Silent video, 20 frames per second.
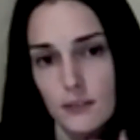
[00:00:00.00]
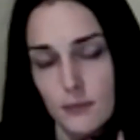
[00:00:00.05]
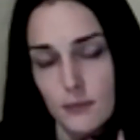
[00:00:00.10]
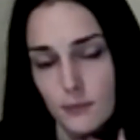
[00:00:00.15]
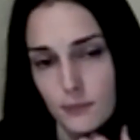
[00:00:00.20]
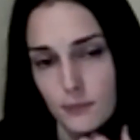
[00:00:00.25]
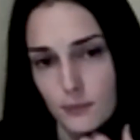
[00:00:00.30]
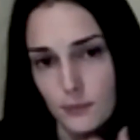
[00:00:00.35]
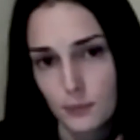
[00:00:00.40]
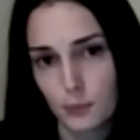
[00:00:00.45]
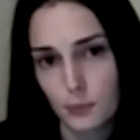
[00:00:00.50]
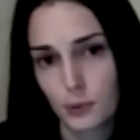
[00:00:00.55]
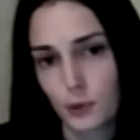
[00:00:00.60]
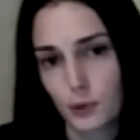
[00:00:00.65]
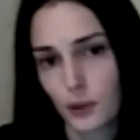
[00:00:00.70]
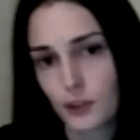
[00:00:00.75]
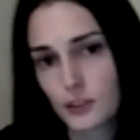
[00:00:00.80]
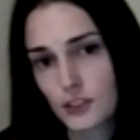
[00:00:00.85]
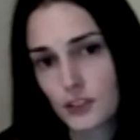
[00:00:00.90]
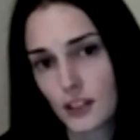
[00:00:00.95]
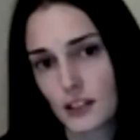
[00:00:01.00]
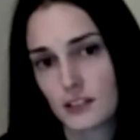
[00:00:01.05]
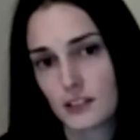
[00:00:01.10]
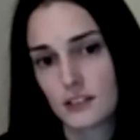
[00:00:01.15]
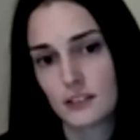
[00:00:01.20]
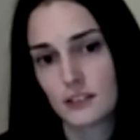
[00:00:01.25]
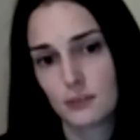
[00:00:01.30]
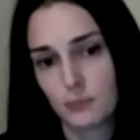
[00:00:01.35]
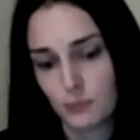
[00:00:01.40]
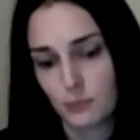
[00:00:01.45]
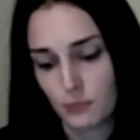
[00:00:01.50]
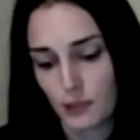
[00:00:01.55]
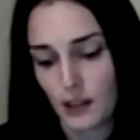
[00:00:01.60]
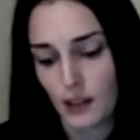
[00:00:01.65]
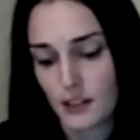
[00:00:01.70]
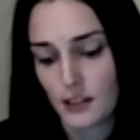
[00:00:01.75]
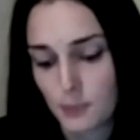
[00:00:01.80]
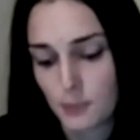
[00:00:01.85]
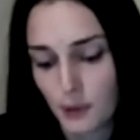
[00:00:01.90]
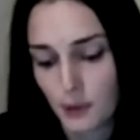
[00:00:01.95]
process has
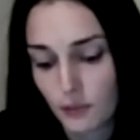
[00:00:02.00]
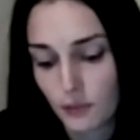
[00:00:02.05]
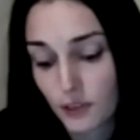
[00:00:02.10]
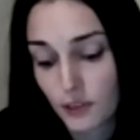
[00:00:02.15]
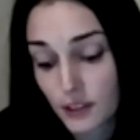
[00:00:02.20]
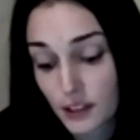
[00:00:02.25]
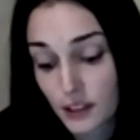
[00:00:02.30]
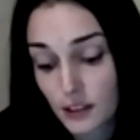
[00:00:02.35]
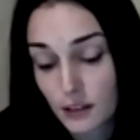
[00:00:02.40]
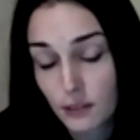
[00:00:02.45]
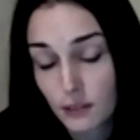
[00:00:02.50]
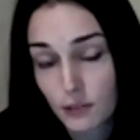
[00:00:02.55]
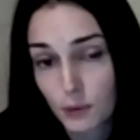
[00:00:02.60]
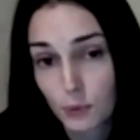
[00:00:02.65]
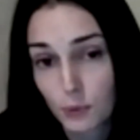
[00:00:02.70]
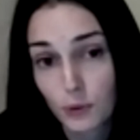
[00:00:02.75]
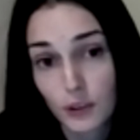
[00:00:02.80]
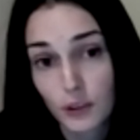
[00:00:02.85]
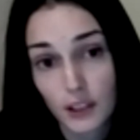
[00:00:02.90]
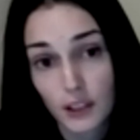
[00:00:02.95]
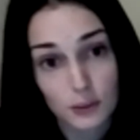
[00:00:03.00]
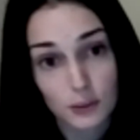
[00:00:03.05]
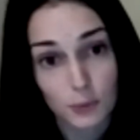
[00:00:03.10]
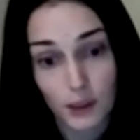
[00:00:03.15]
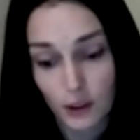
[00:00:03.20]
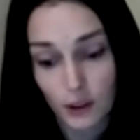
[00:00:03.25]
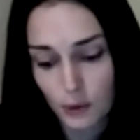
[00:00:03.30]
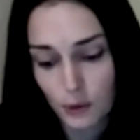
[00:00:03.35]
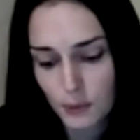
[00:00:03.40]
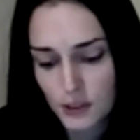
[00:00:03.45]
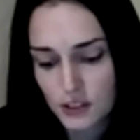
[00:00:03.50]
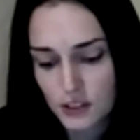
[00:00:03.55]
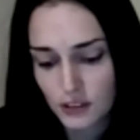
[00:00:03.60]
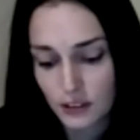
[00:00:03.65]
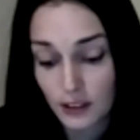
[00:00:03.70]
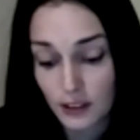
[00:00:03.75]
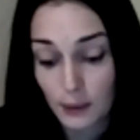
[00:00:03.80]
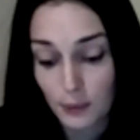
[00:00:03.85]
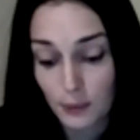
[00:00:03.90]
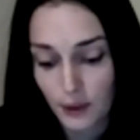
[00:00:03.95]
been really rewarding as well, almost
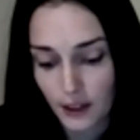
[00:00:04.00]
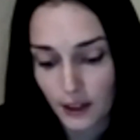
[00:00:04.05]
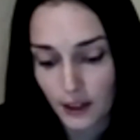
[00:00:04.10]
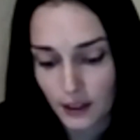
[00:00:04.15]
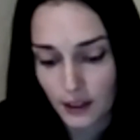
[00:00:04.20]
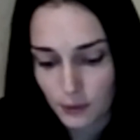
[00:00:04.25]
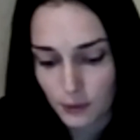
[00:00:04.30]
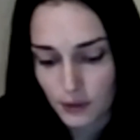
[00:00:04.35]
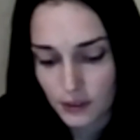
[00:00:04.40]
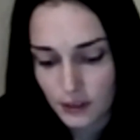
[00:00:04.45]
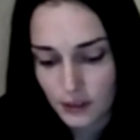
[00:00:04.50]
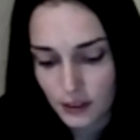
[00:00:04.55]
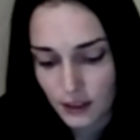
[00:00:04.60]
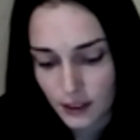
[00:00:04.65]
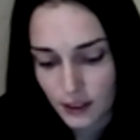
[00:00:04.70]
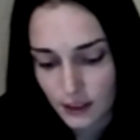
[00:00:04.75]
collaborating with the client.